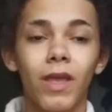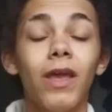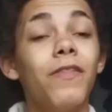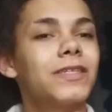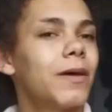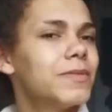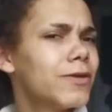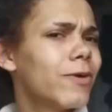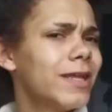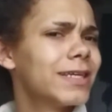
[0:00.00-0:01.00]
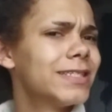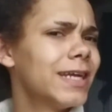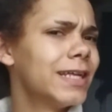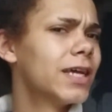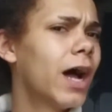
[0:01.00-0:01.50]
This comes at a really
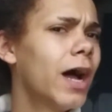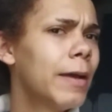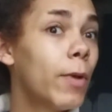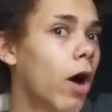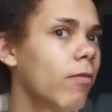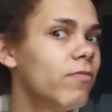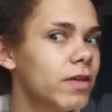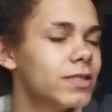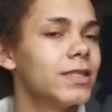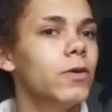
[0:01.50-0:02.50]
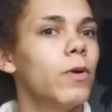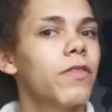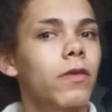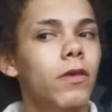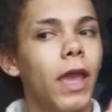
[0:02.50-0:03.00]
exciting time, obviously, with
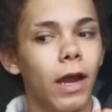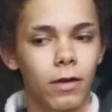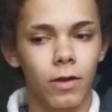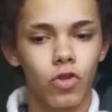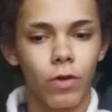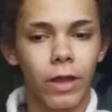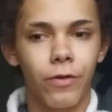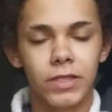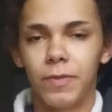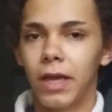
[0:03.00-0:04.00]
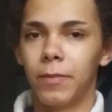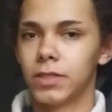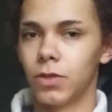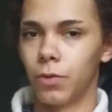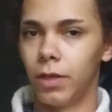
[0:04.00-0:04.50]
Canada's Drag Race becoming
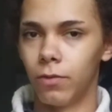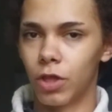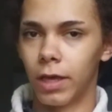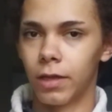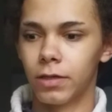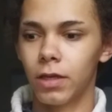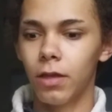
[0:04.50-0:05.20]
so huge, and